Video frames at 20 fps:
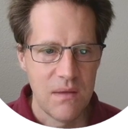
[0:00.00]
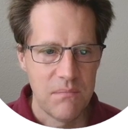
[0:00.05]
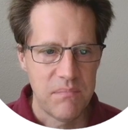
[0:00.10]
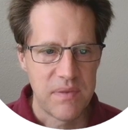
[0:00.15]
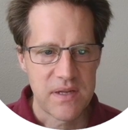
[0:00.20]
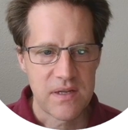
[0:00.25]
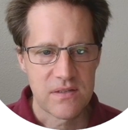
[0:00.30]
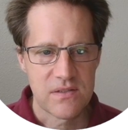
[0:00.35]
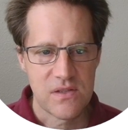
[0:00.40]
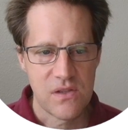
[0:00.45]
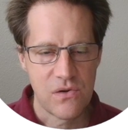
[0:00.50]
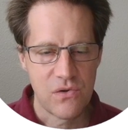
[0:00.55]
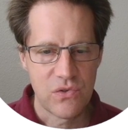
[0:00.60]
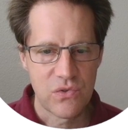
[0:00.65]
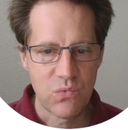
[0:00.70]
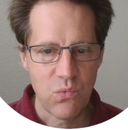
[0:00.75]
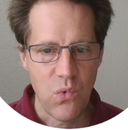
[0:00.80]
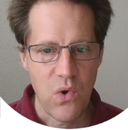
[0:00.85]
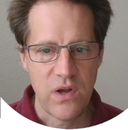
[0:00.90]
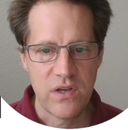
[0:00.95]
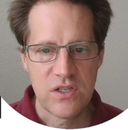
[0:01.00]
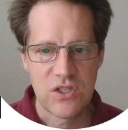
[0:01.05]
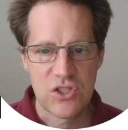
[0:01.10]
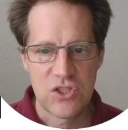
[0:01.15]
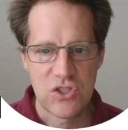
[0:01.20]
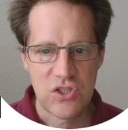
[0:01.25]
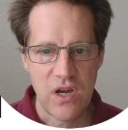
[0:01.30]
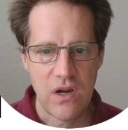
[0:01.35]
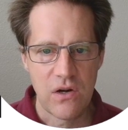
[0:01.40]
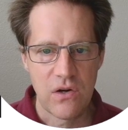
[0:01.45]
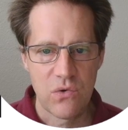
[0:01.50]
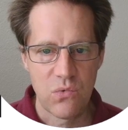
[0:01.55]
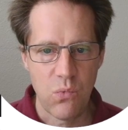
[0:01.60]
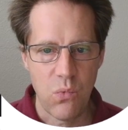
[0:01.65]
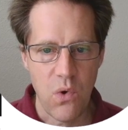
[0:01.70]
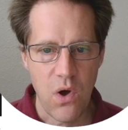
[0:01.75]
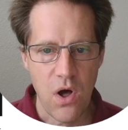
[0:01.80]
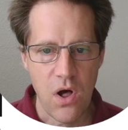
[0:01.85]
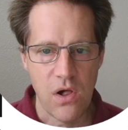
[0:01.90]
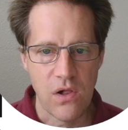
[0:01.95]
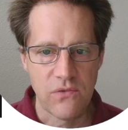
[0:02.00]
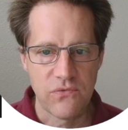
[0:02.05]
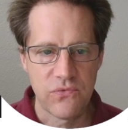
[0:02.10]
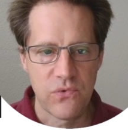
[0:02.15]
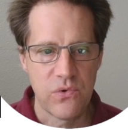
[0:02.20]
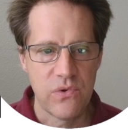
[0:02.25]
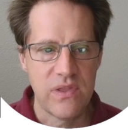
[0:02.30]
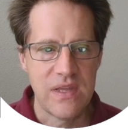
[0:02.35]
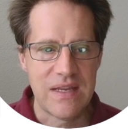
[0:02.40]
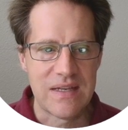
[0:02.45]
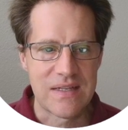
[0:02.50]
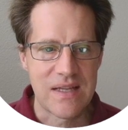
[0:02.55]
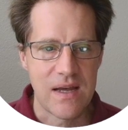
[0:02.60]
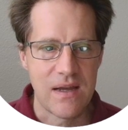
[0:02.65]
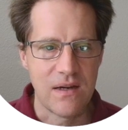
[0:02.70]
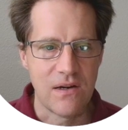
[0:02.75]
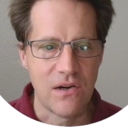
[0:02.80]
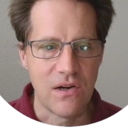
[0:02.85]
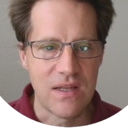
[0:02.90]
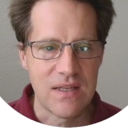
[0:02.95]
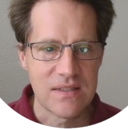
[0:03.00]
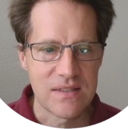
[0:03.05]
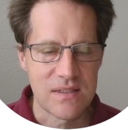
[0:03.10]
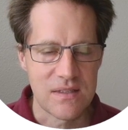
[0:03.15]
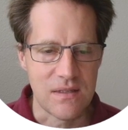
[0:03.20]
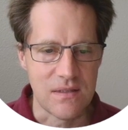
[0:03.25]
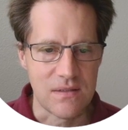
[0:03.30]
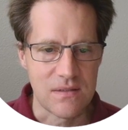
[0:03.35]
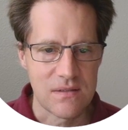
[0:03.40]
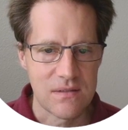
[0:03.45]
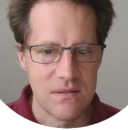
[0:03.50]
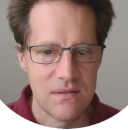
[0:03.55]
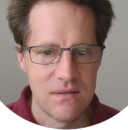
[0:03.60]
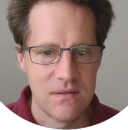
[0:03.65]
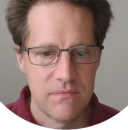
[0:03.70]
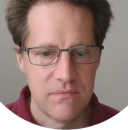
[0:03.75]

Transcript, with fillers: because there is one shared WAL for the entire instance.